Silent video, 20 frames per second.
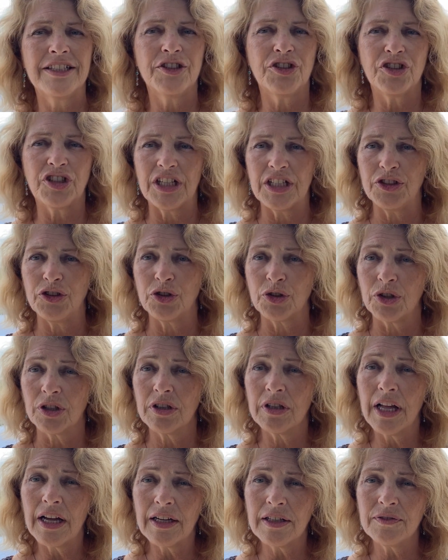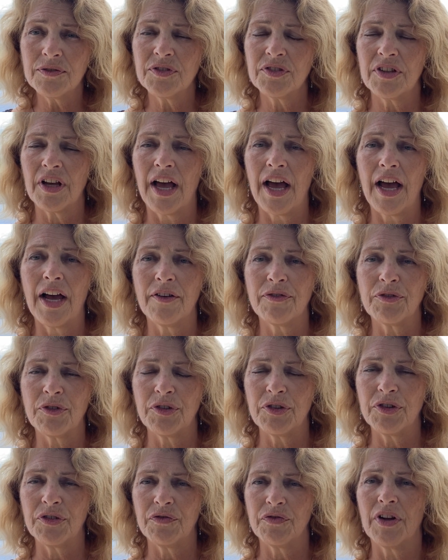Change your gloves after
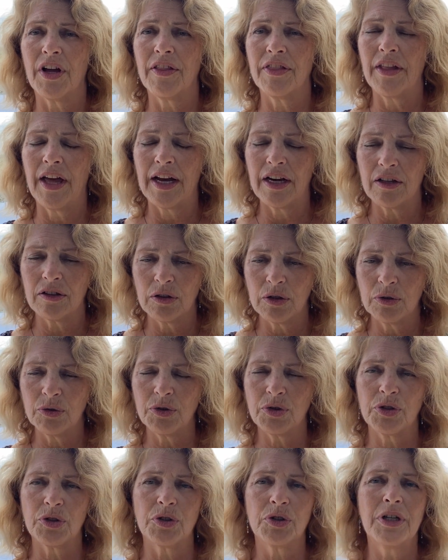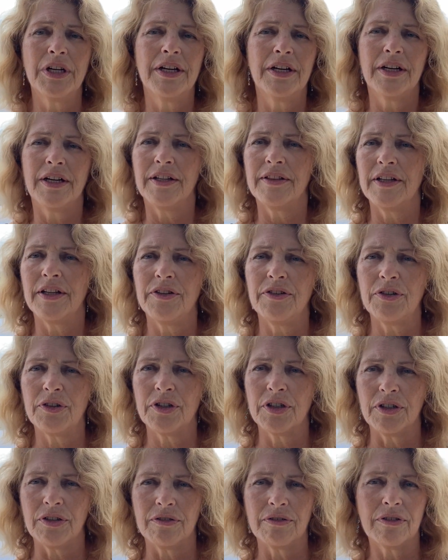you've done that closure, and then you
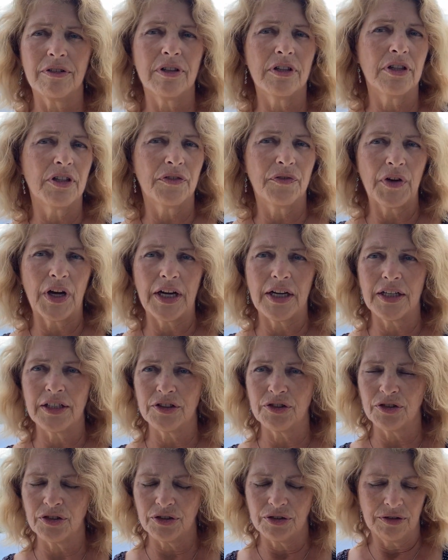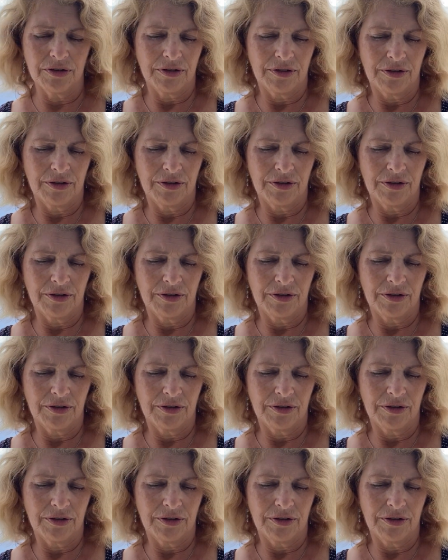can lavage